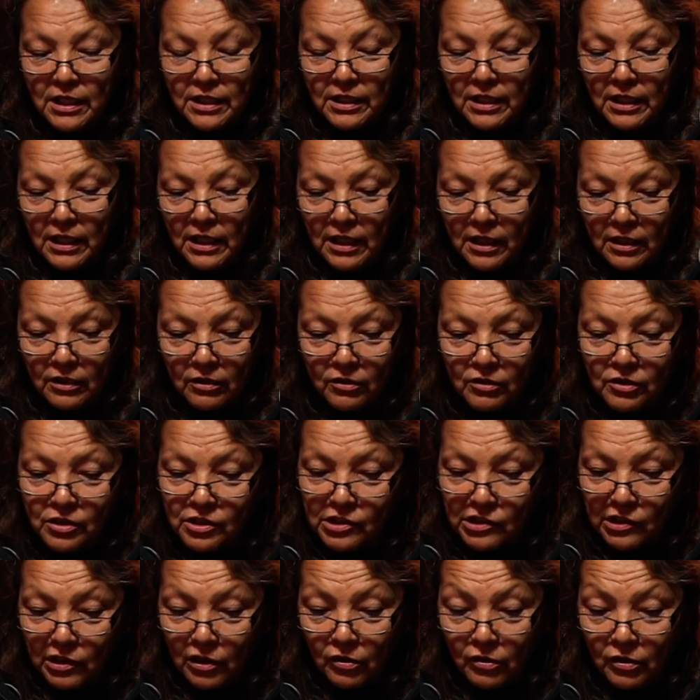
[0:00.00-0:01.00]
the
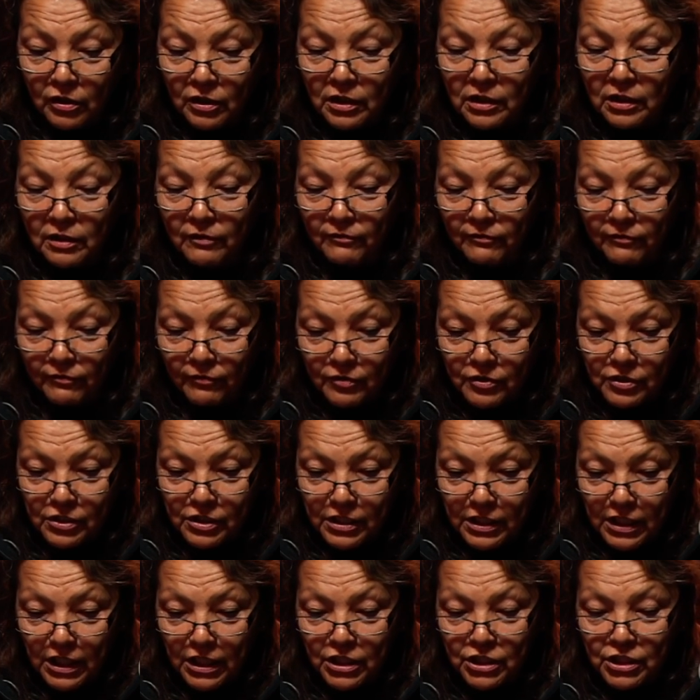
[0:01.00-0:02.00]
Luxagood
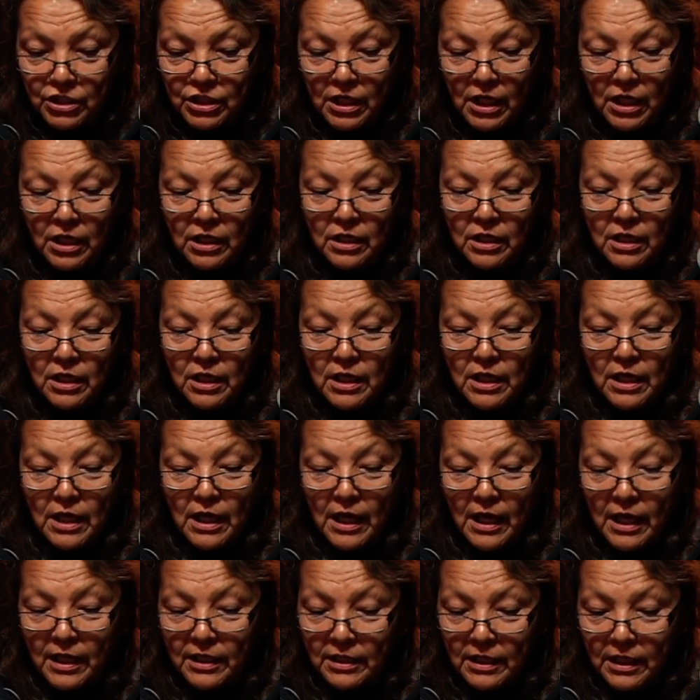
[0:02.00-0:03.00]
First Nation,
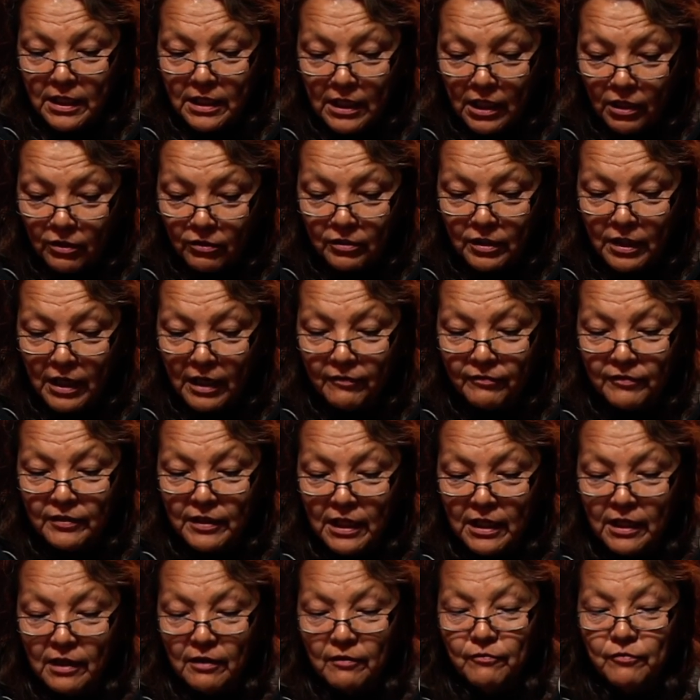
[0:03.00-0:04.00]
and the Yellowknife
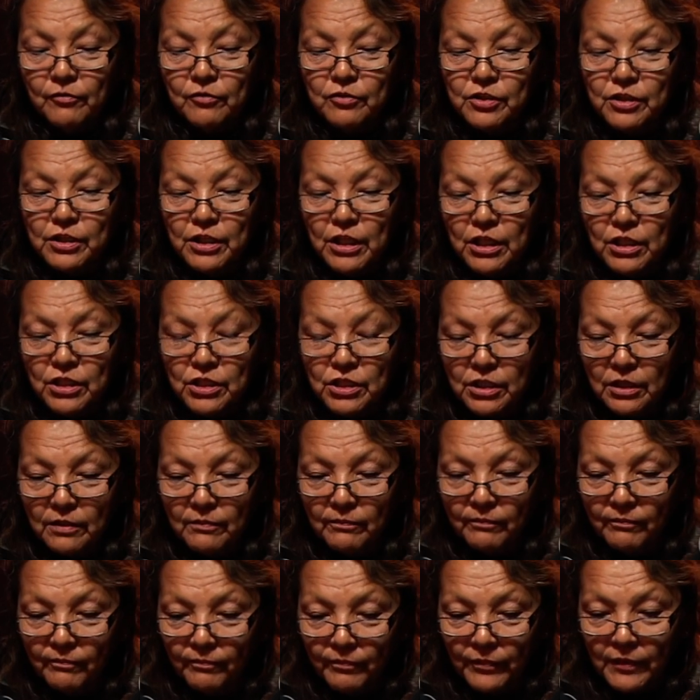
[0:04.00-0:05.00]
Dene First Nation.
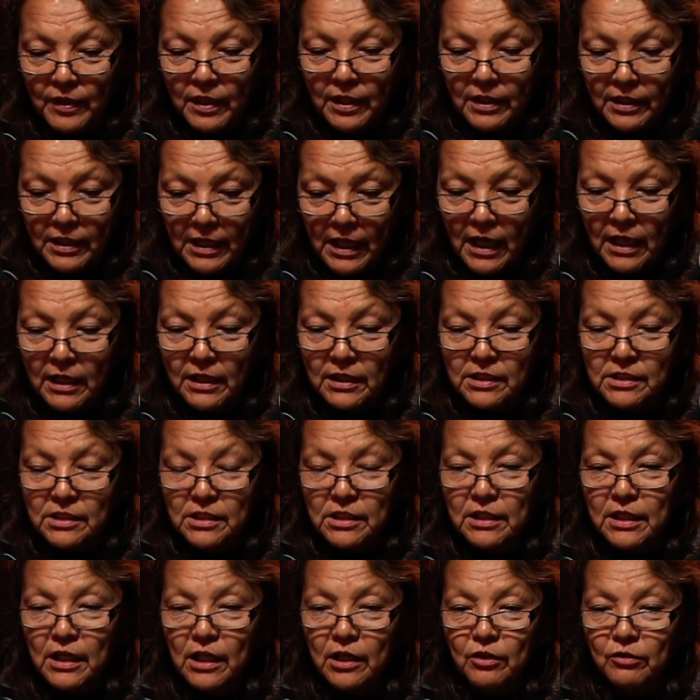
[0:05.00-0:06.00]
That is
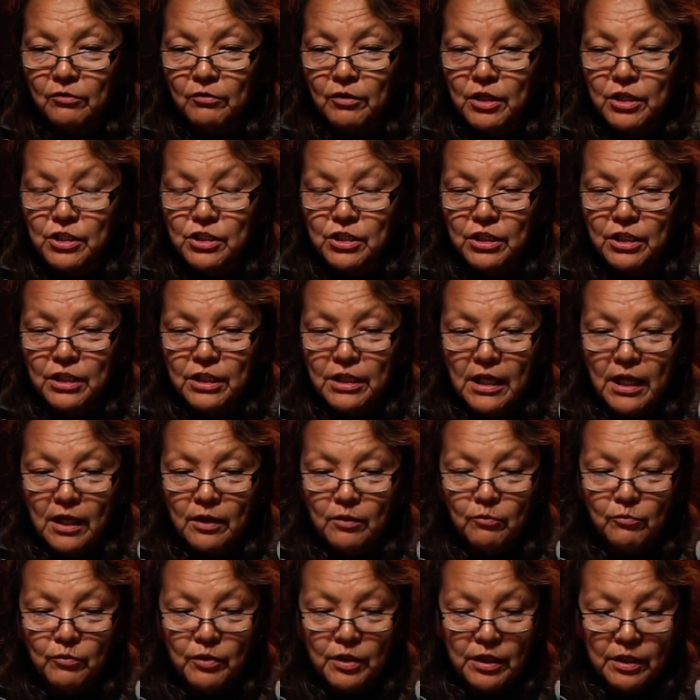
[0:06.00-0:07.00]
the declaration
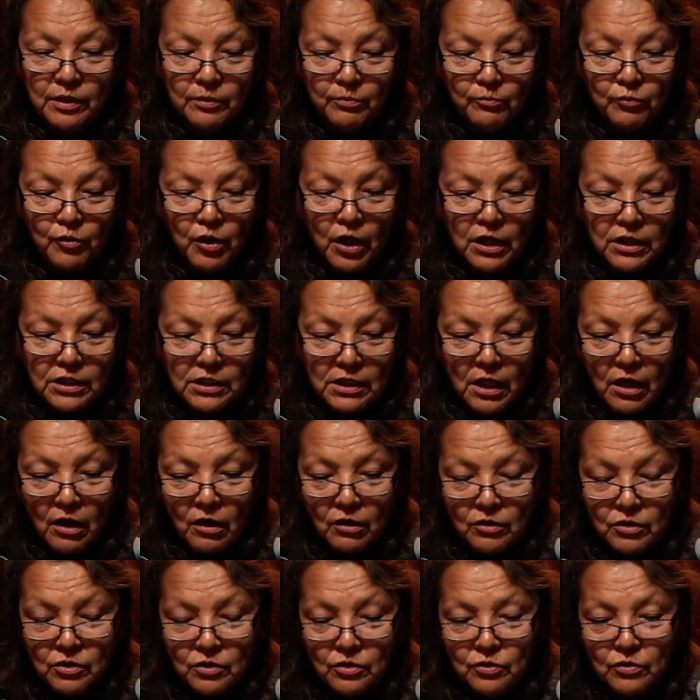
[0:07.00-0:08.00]
that we brought
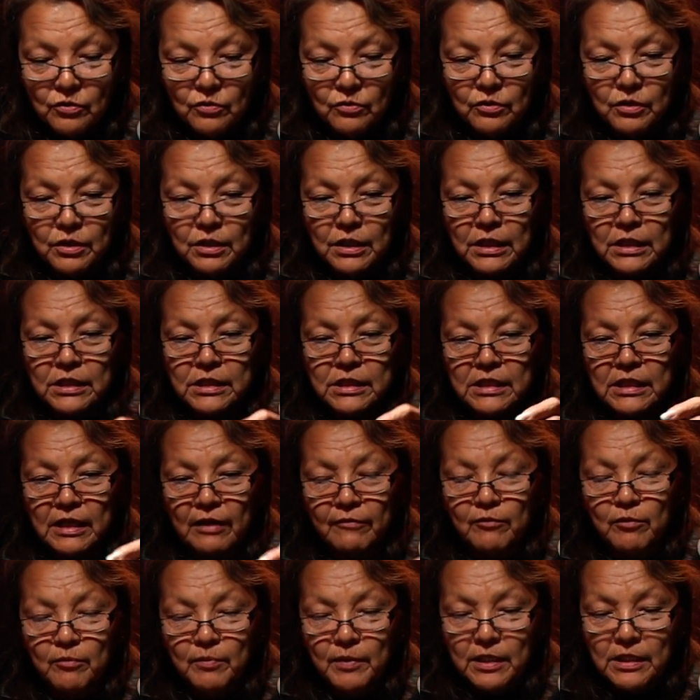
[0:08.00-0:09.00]
down to this
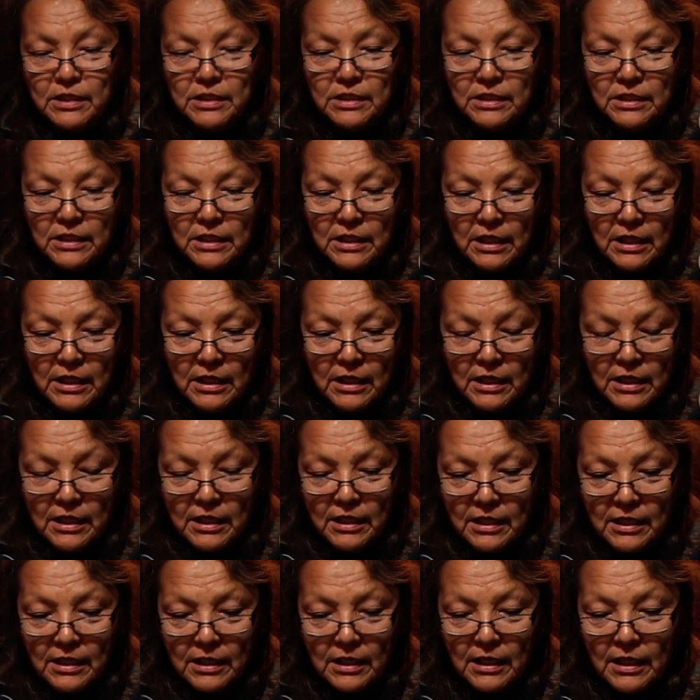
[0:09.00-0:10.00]
government,
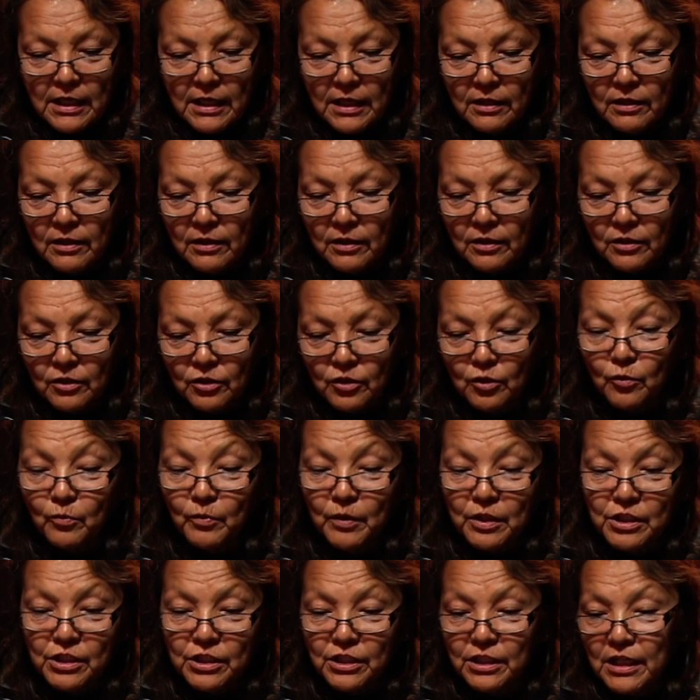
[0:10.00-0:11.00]
to
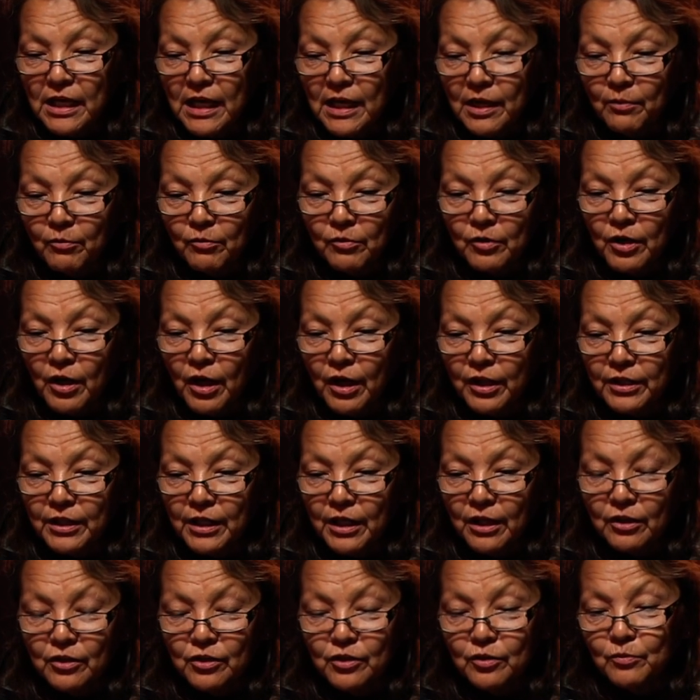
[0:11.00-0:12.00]
which they were not
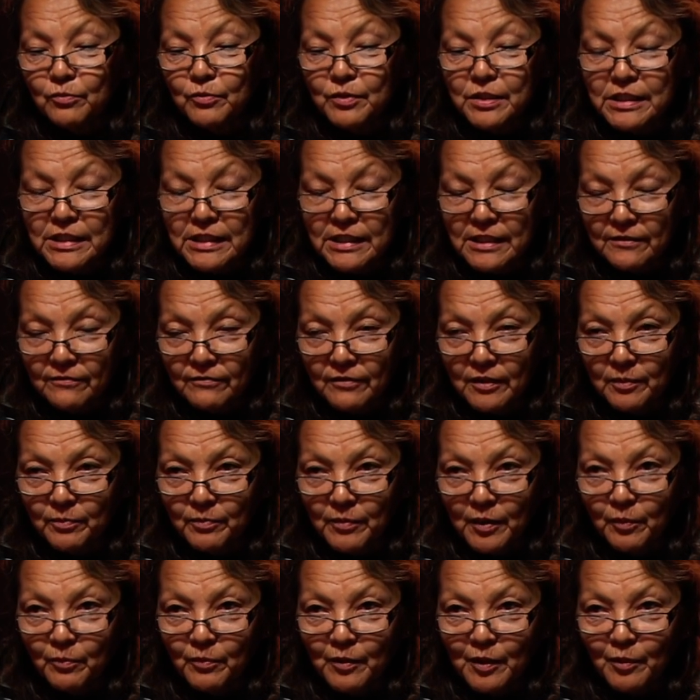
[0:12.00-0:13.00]
there to receive it,
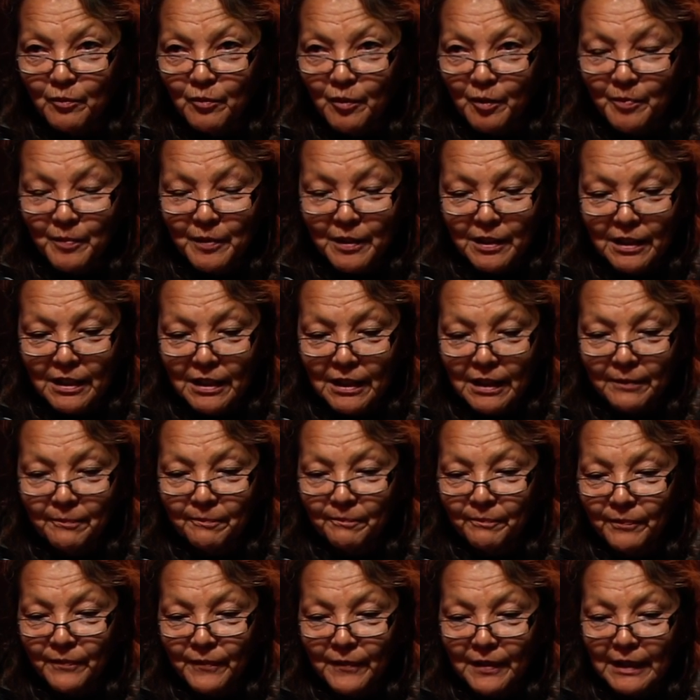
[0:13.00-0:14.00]
but we will be
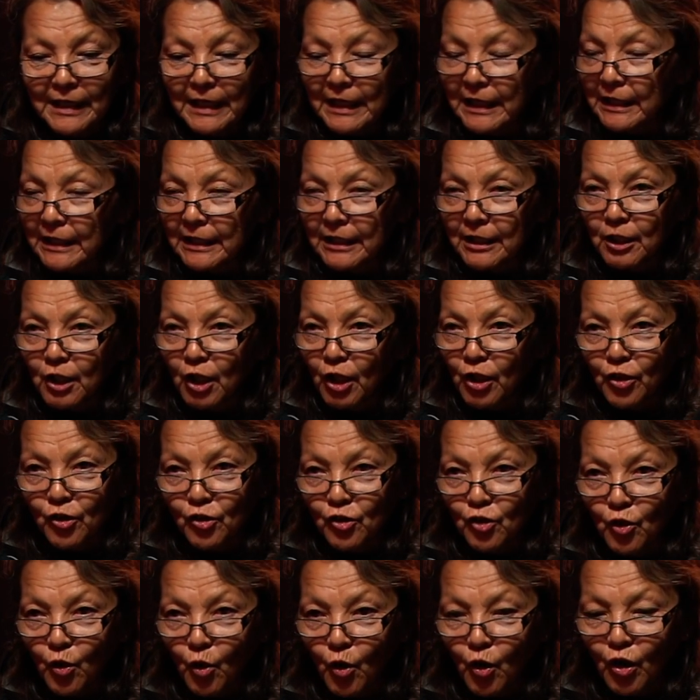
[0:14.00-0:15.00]
nailing it on
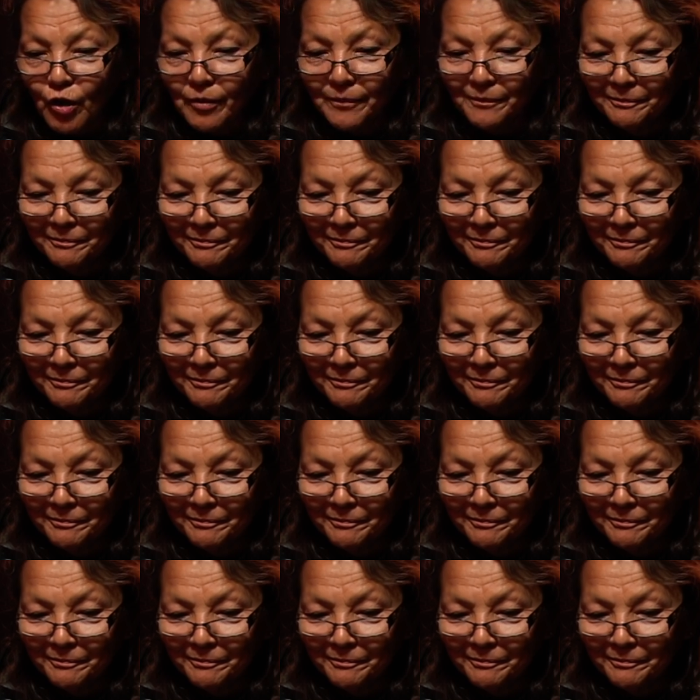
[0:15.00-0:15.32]
their door.